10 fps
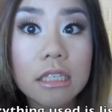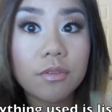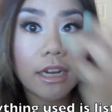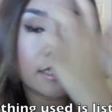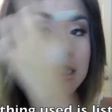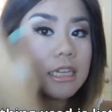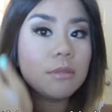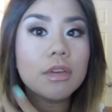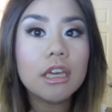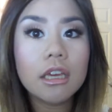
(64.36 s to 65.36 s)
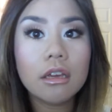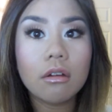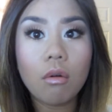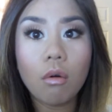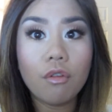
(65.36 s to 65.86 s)
If you guys see me
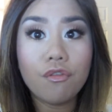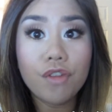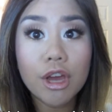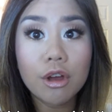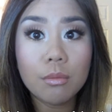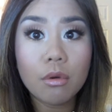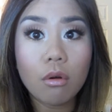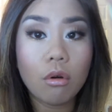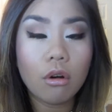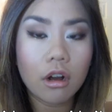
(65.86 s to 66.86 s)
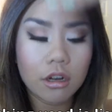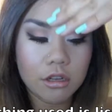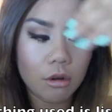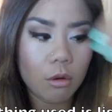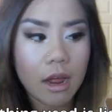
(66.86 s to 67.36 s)
film or, you
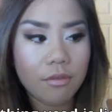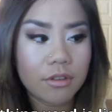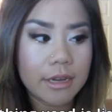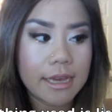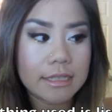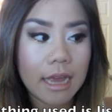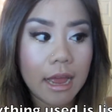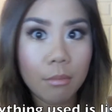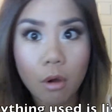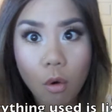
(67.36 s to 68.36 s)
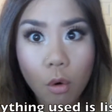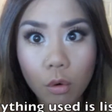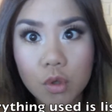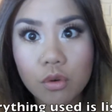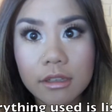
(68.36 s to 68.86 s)
know, outfit of the days, I'm
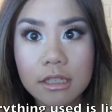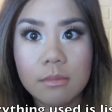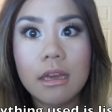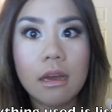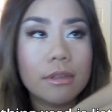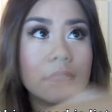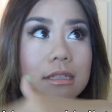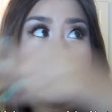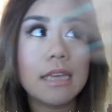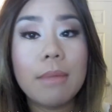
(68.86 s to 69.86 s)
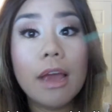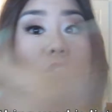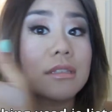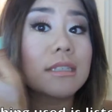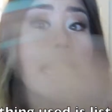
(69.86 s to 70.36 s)
always wearing this makeup. This is the same. I
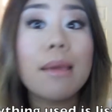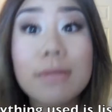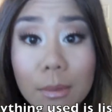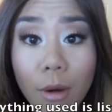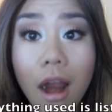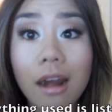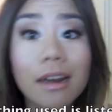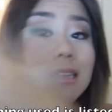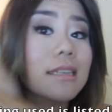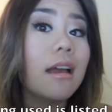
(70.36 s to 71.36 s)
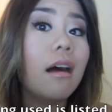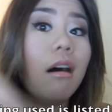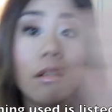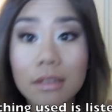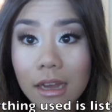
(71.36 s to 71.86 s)
use the same exact products
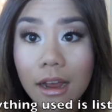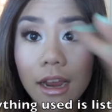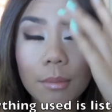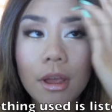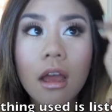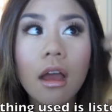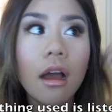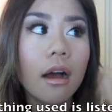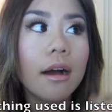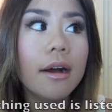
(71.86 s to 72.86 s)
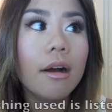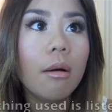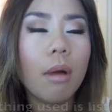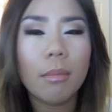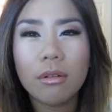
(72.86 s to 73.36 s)
all the time.
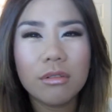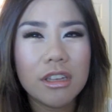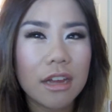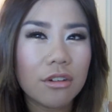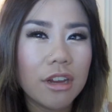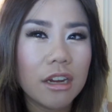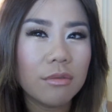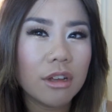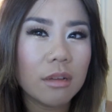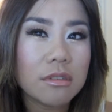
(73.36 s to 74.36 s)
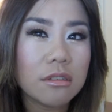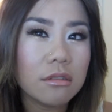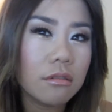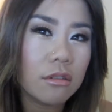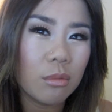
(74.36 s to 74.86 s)
I'm not really that creative when it comes to,
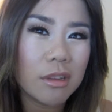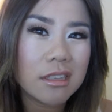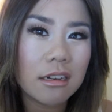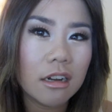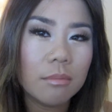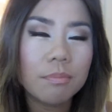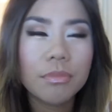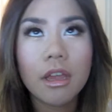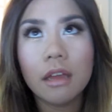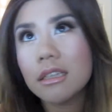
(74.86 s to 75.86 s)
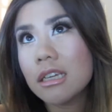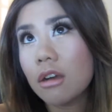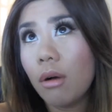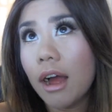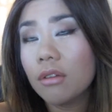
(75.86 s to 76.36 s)
you know, mixing it up. Unless I
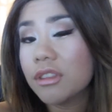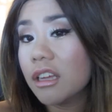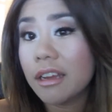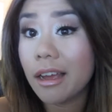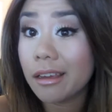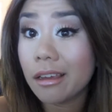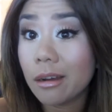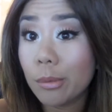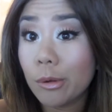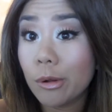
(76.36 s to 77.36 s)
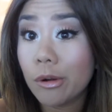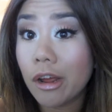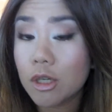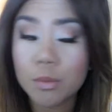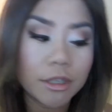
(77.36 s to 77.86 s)
go out, then yeah, I kick it up a little notch.